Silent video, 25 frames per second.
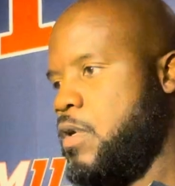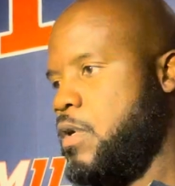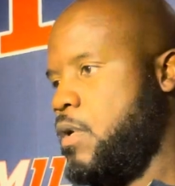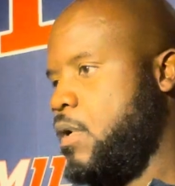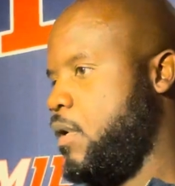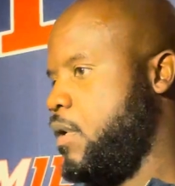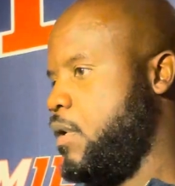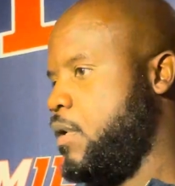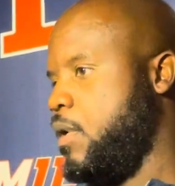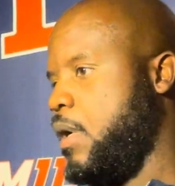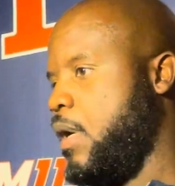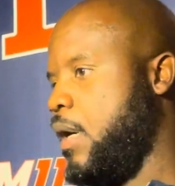
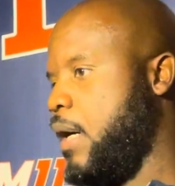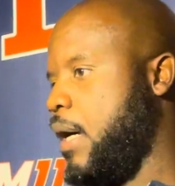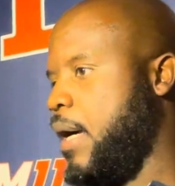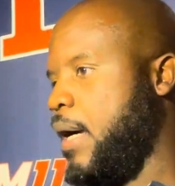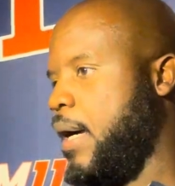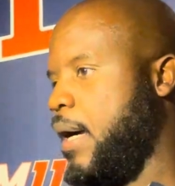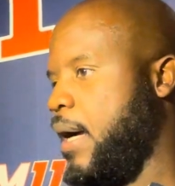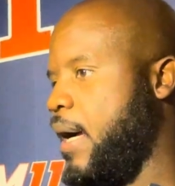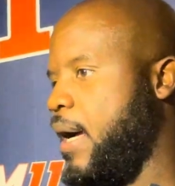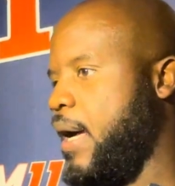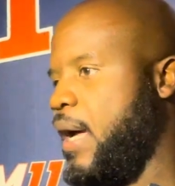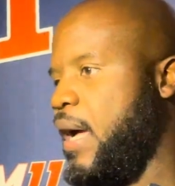No,
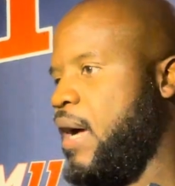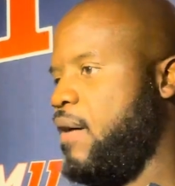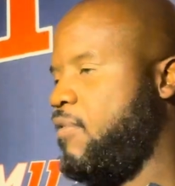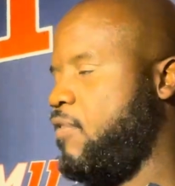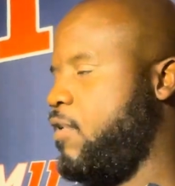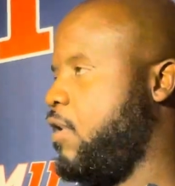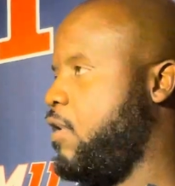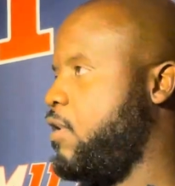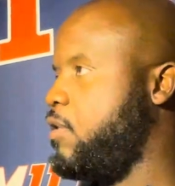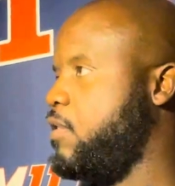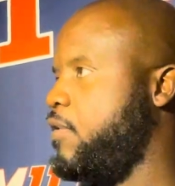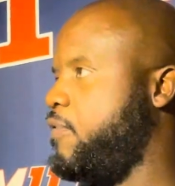I have
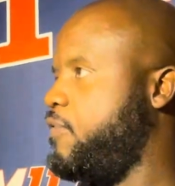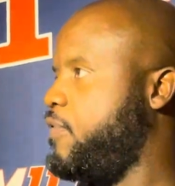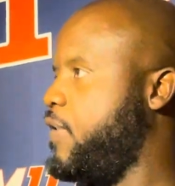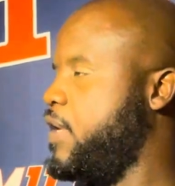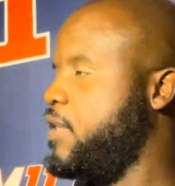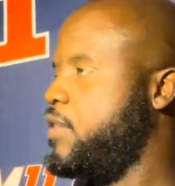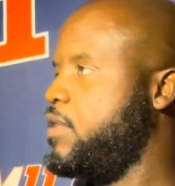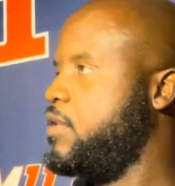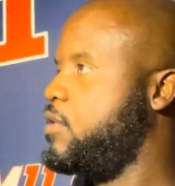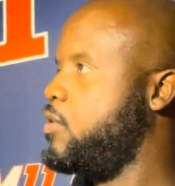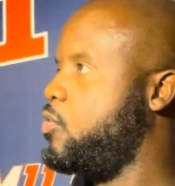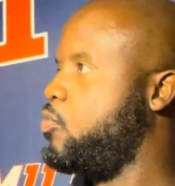all the
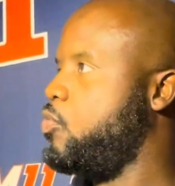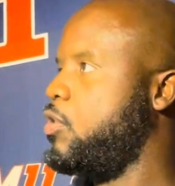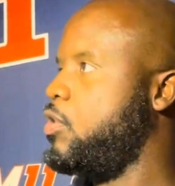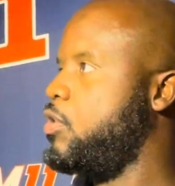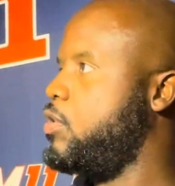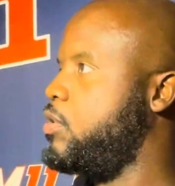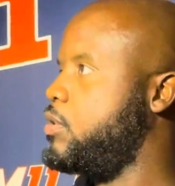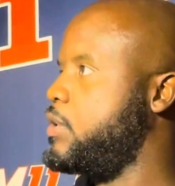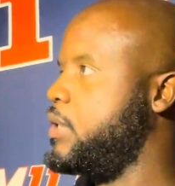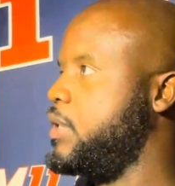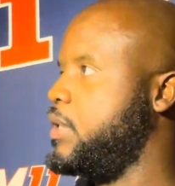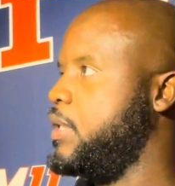faith in the
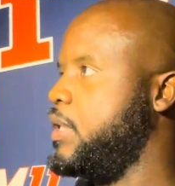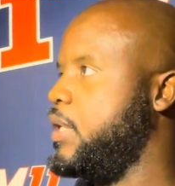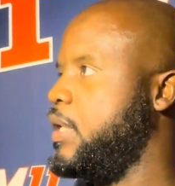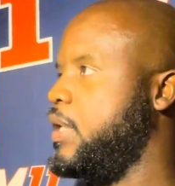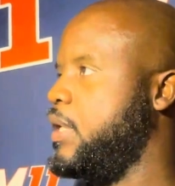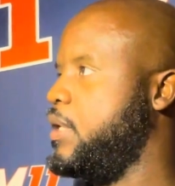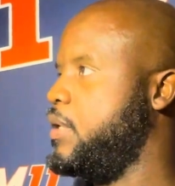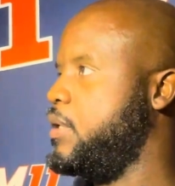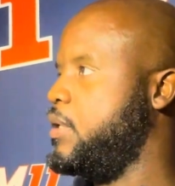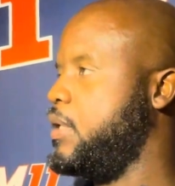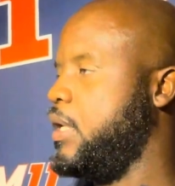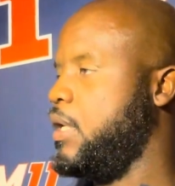world
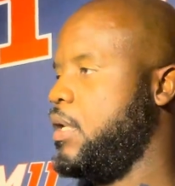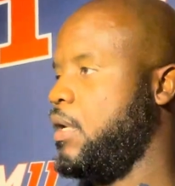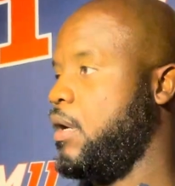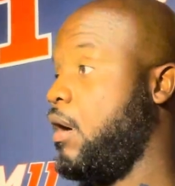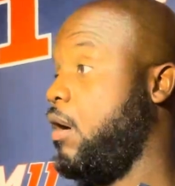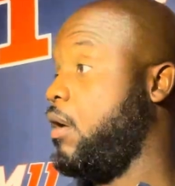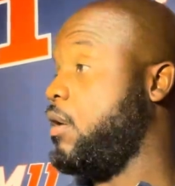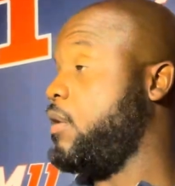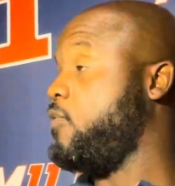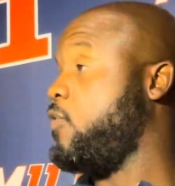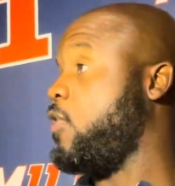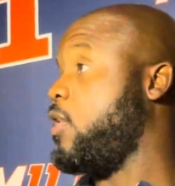in
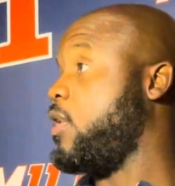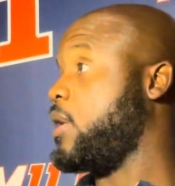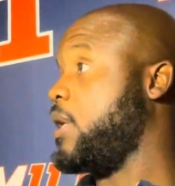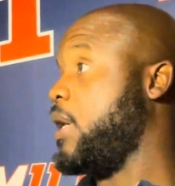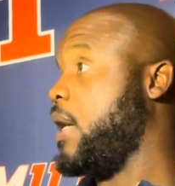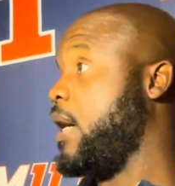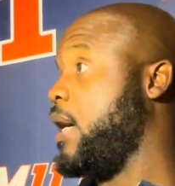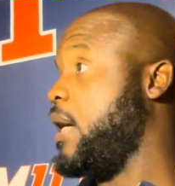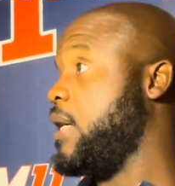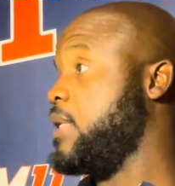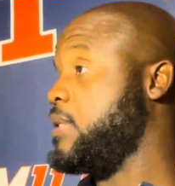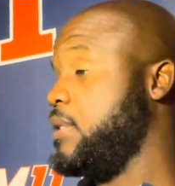all of our
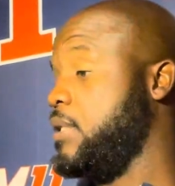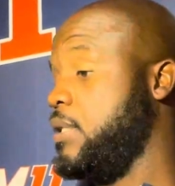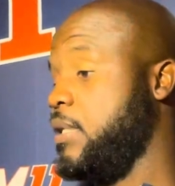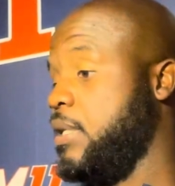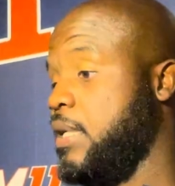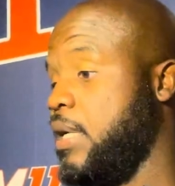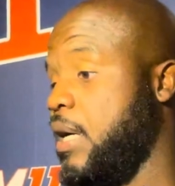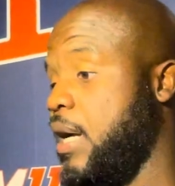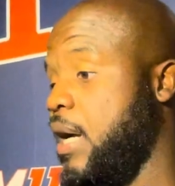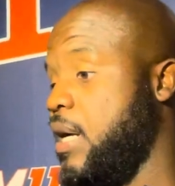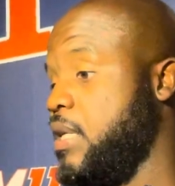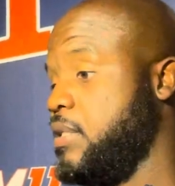guys and the
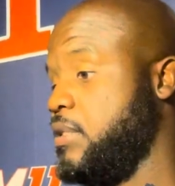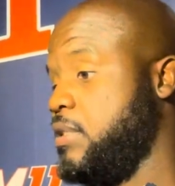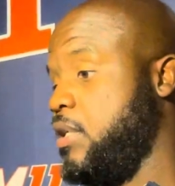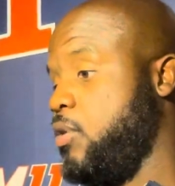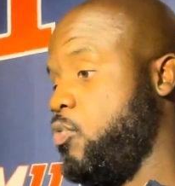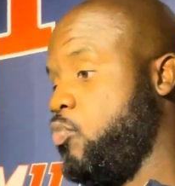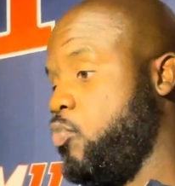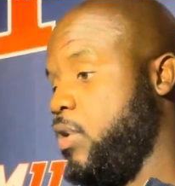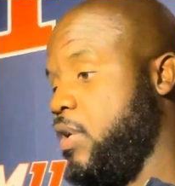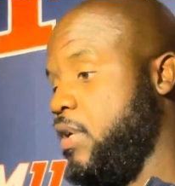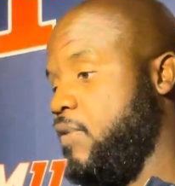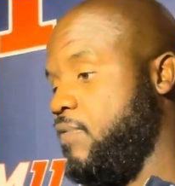guys
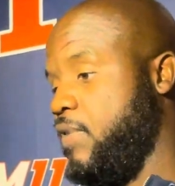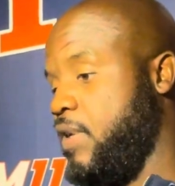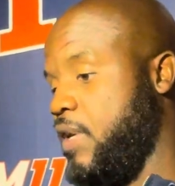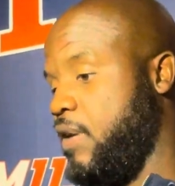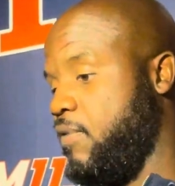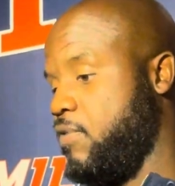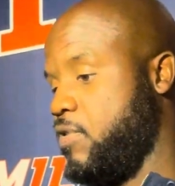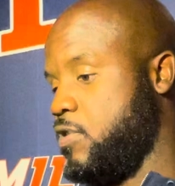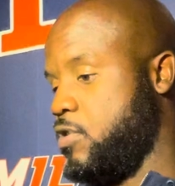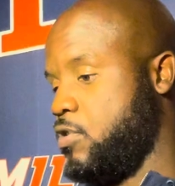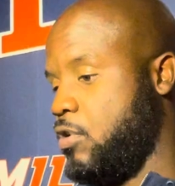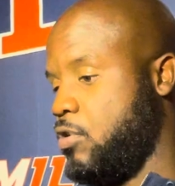that we've
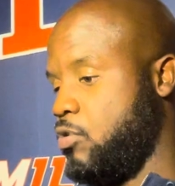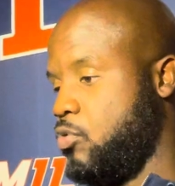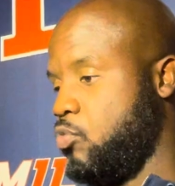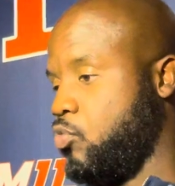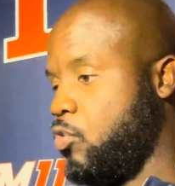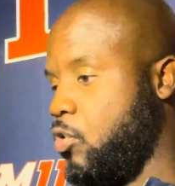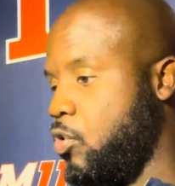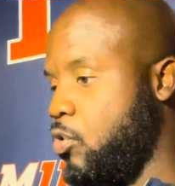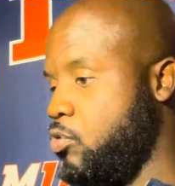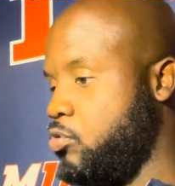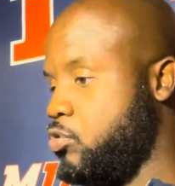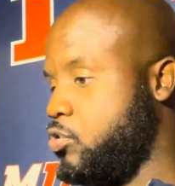given certain
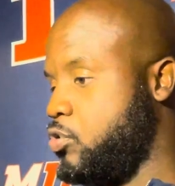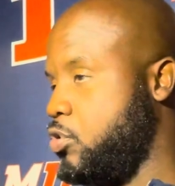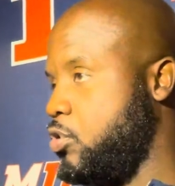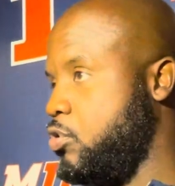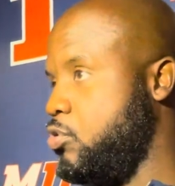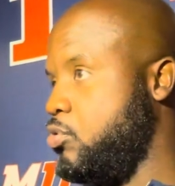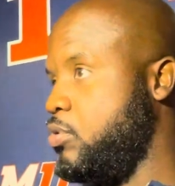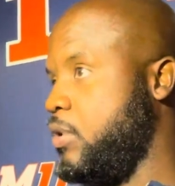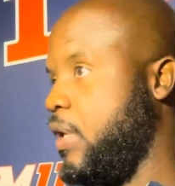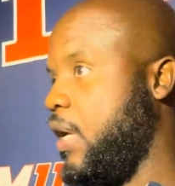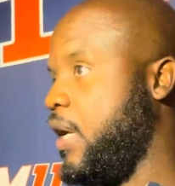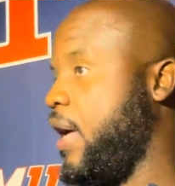roles
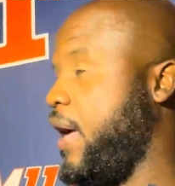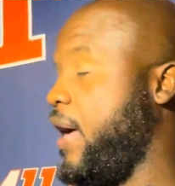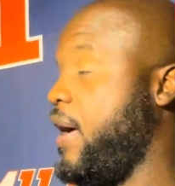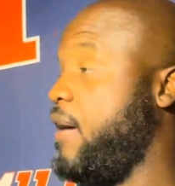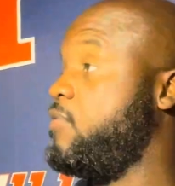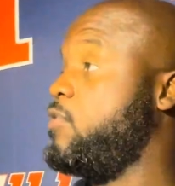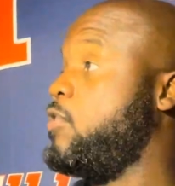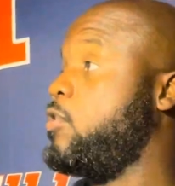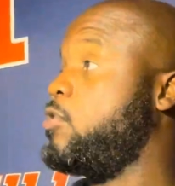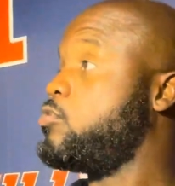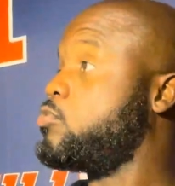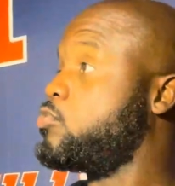to. They
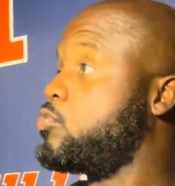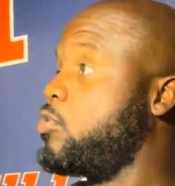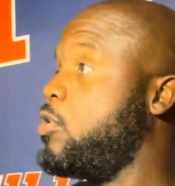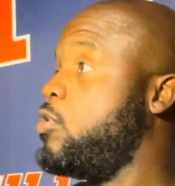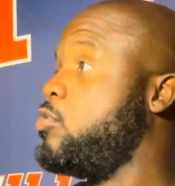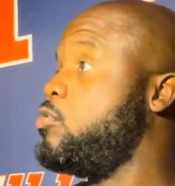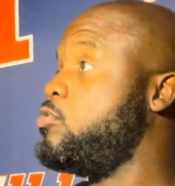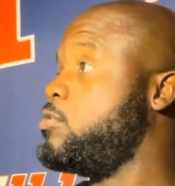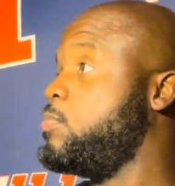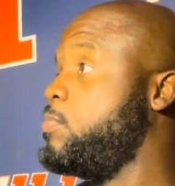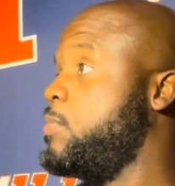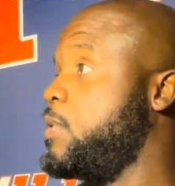have those
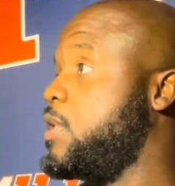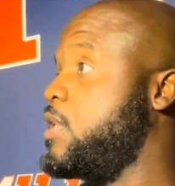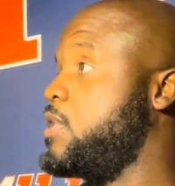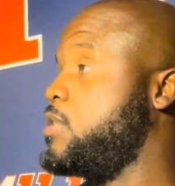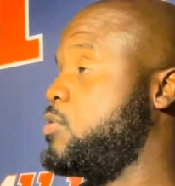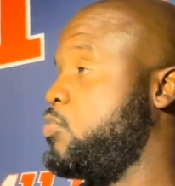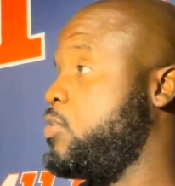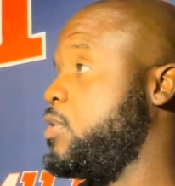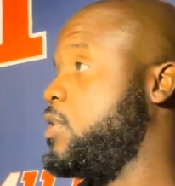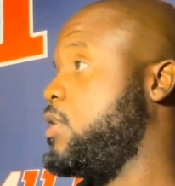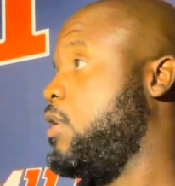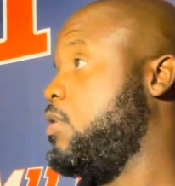roles because
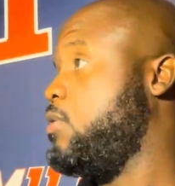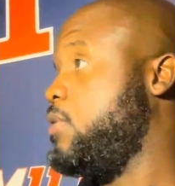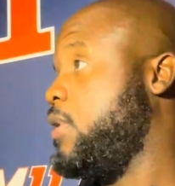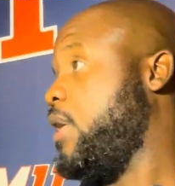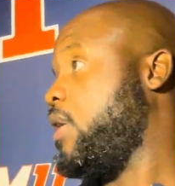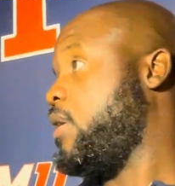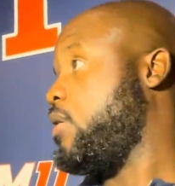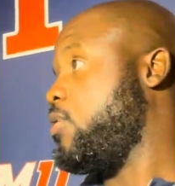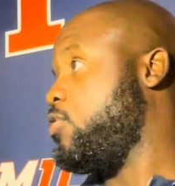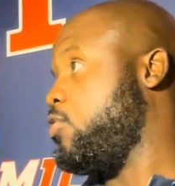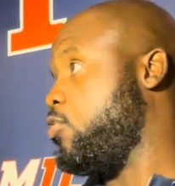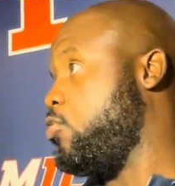we know they
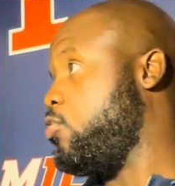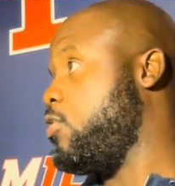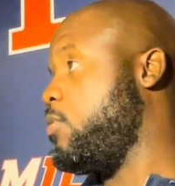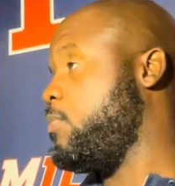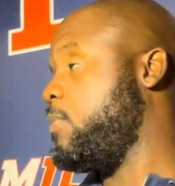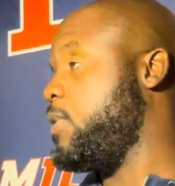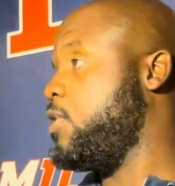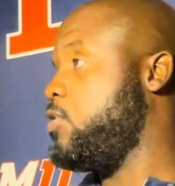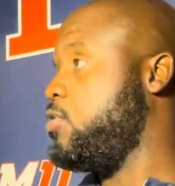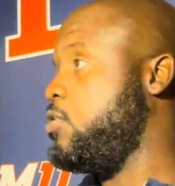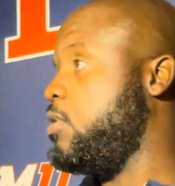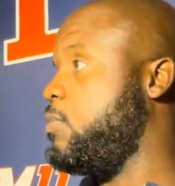can do them
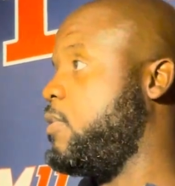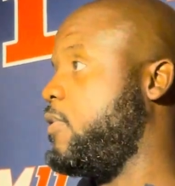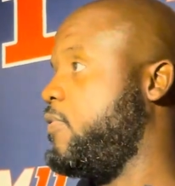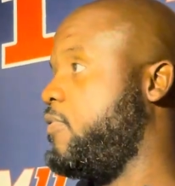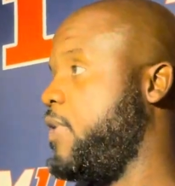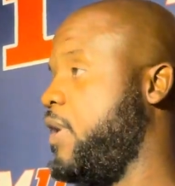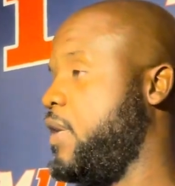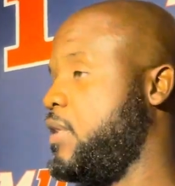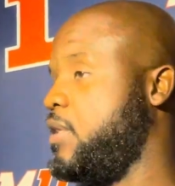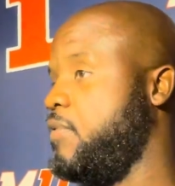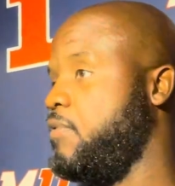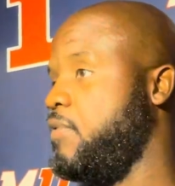and do them
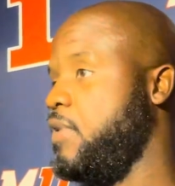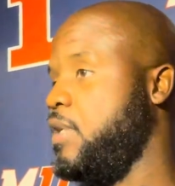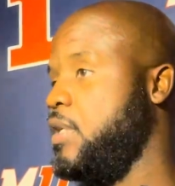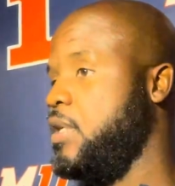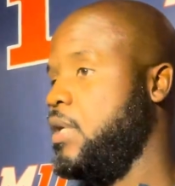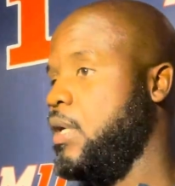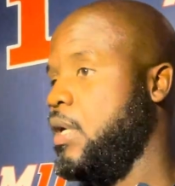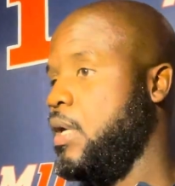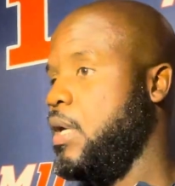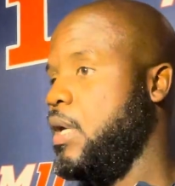effectively.